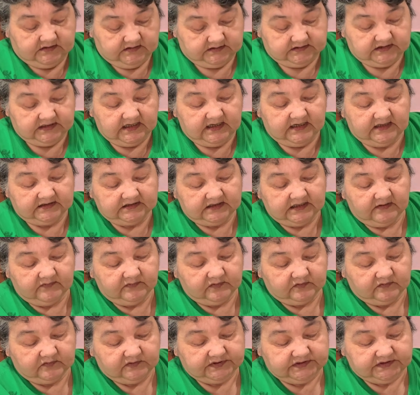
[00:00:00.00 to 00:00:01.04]
Yeah, I cover
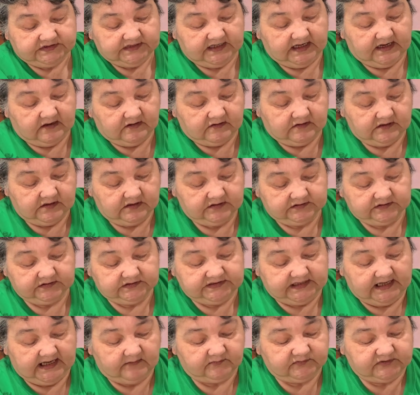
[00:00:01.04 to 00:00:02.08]
it with a towel, a
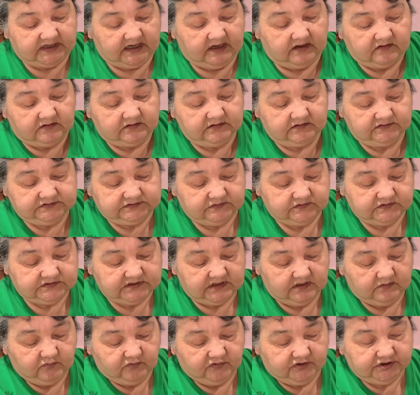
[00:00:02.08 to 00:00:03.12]
damp towel, so it's
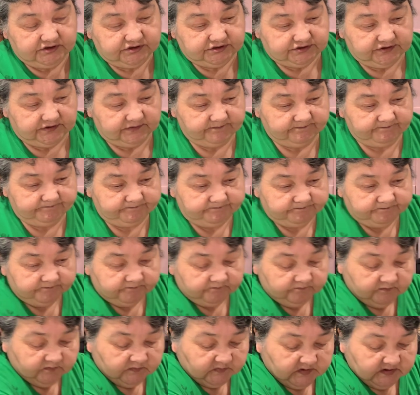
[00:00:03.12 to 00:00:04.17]
got moisture,
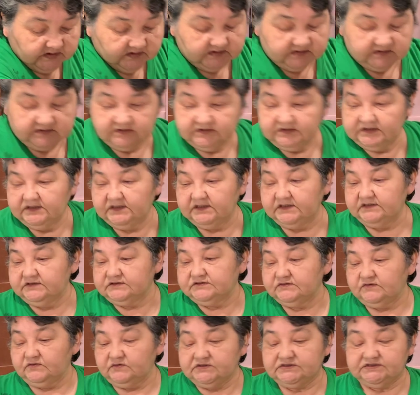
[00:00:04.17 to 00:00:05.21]
and
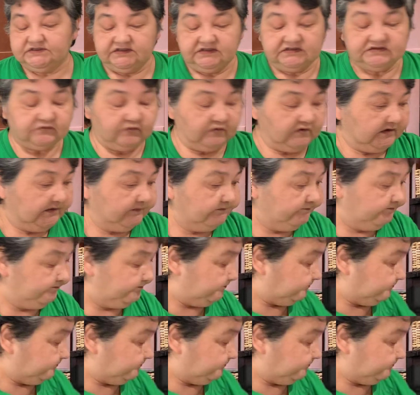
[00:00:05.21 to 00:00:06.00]
so it stays warm.